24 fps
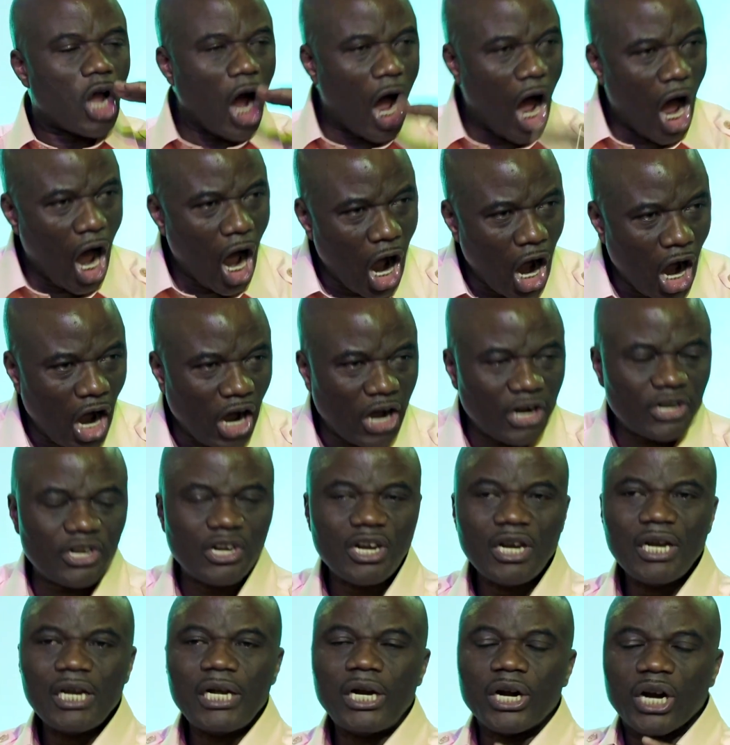
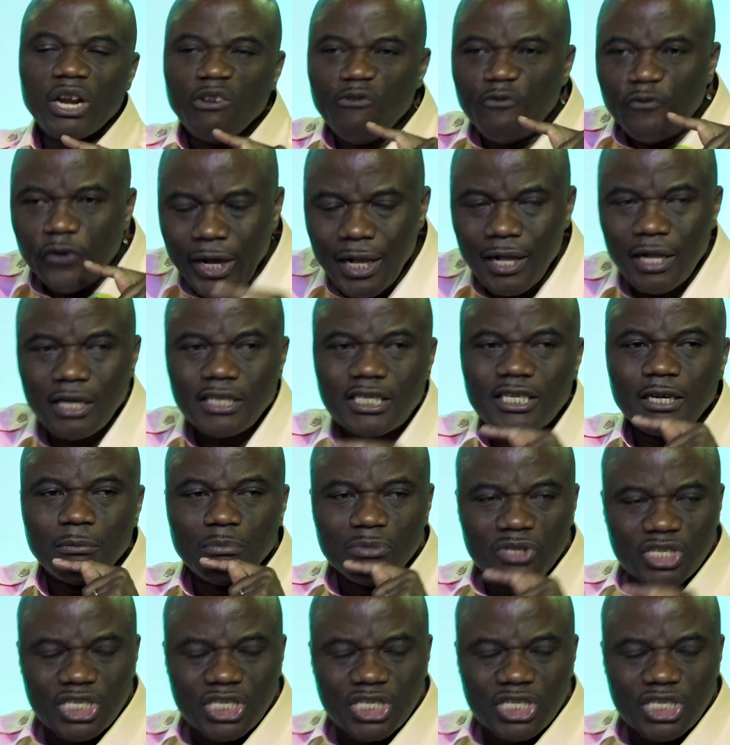God reveals